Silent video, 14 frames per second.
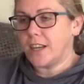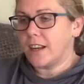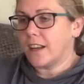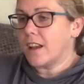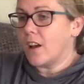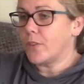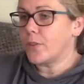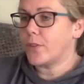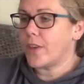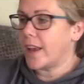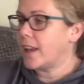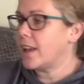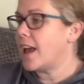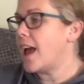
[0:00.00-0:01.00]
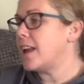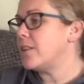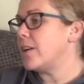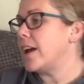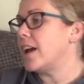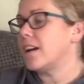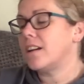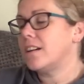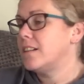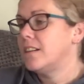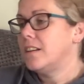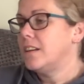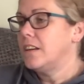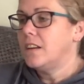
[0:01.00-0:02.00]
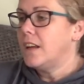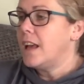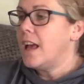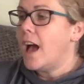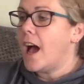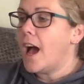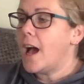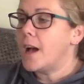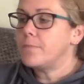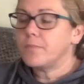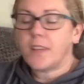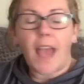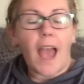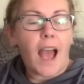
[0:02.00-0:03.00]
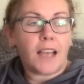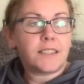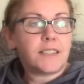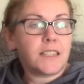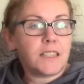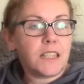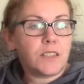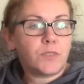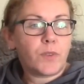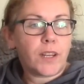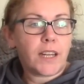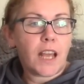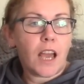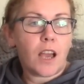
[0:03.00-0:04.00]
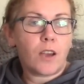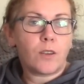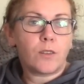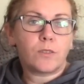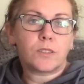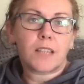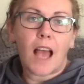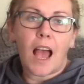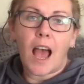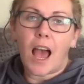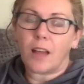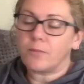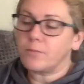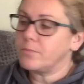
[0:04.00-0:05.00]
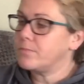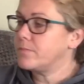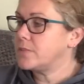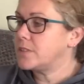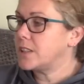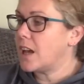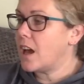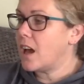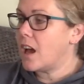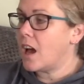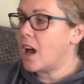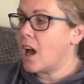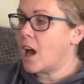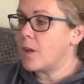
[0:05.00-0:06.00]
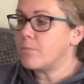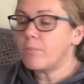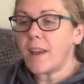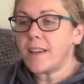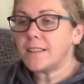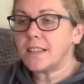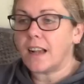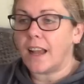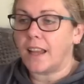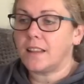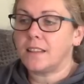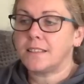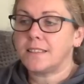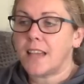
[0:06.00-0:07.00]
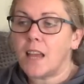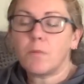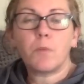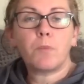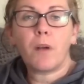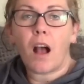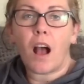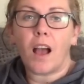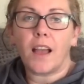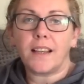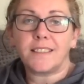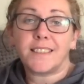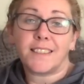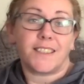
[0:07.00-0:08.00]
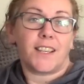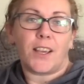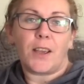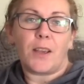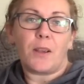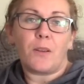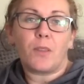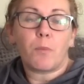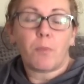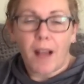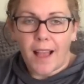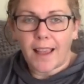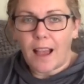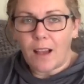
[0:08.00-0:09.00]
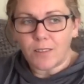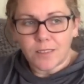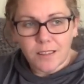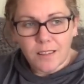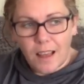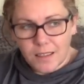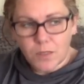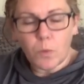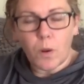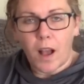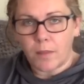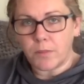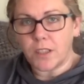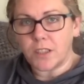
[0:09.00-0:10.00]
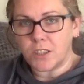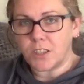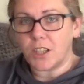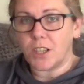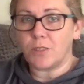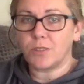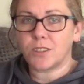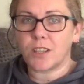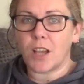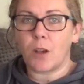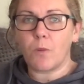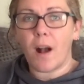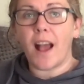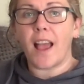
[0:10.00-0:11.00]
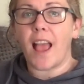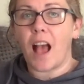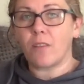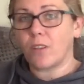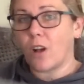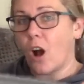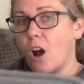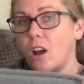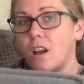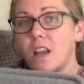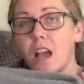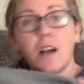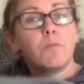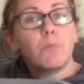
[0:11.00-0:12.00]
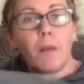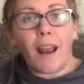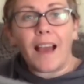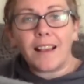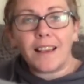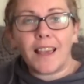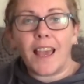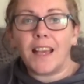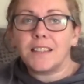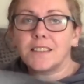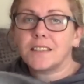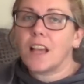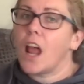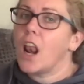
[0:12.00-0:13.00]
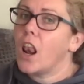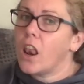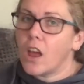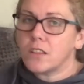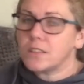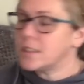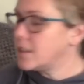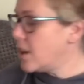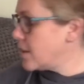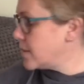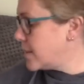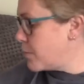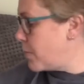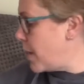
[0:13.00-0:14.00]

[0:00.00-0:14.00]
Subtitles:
and I can't think. Anyway, yeah, I did these videos and basically the same applies to the blackouts. That's what I'm going to do. So I have got blankets. Lots and lots of